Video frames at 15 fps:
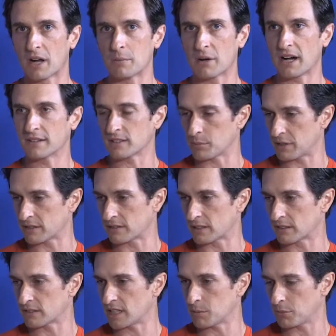my bicep as
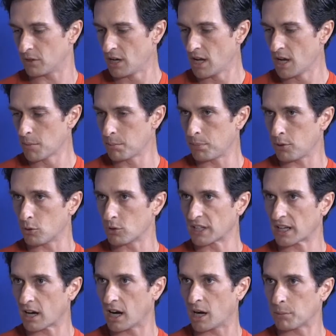an example,
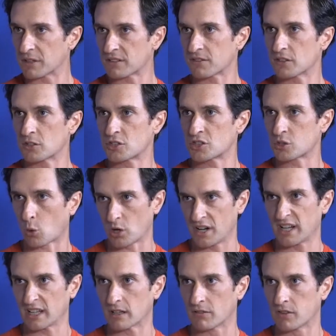pulling up. It's the
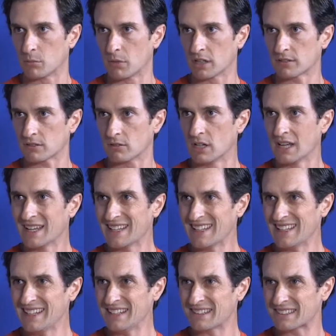shortening of the muscle.
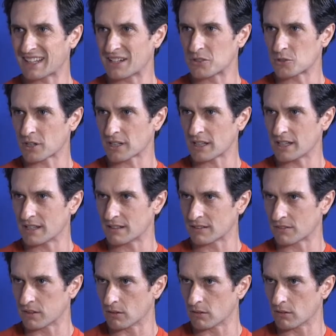Eccentric
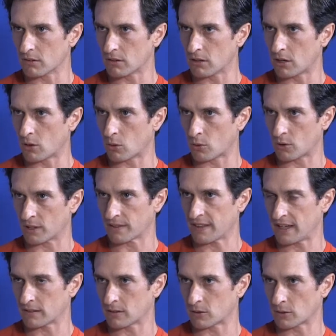is the lowering
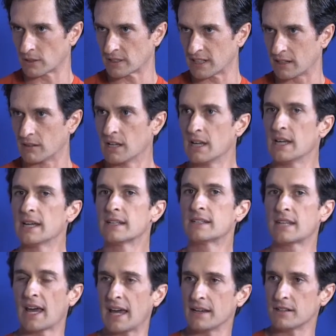down.
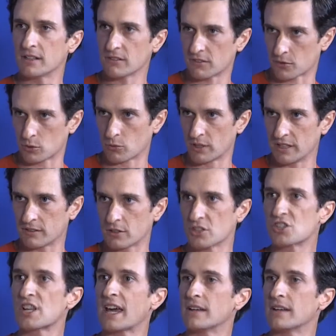Tendons, through research,